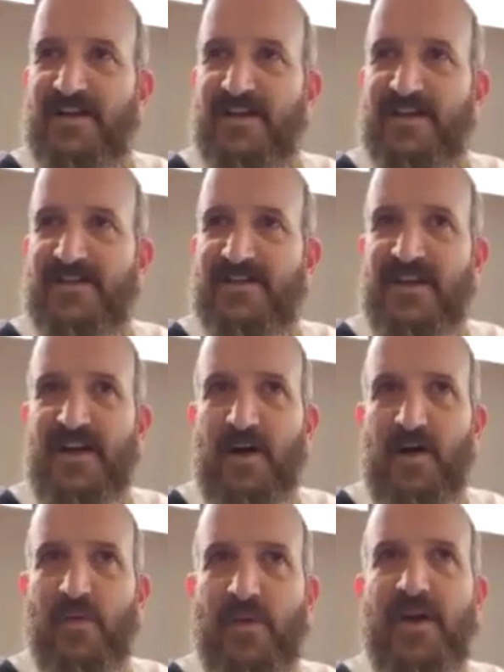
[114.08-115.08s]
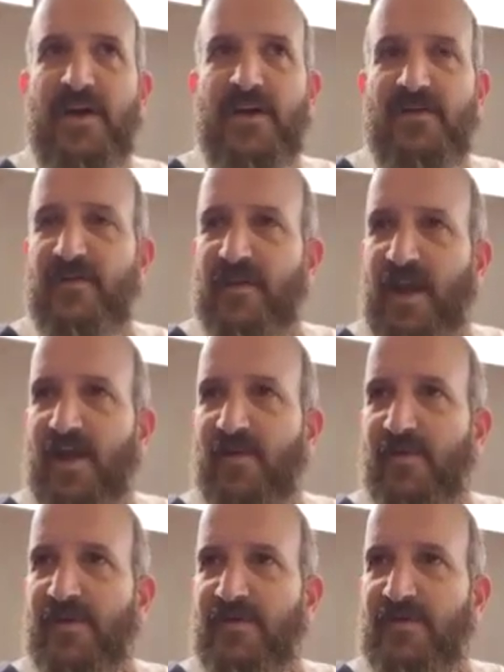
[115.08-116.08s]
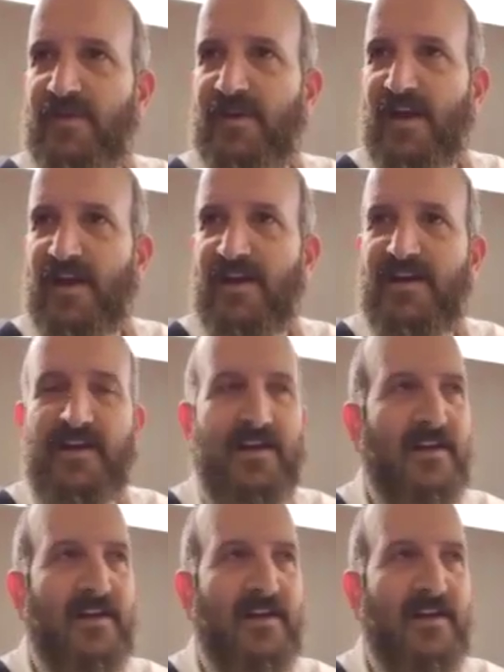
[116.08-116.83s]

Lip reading: And they're going to say, oh, we can create what you created.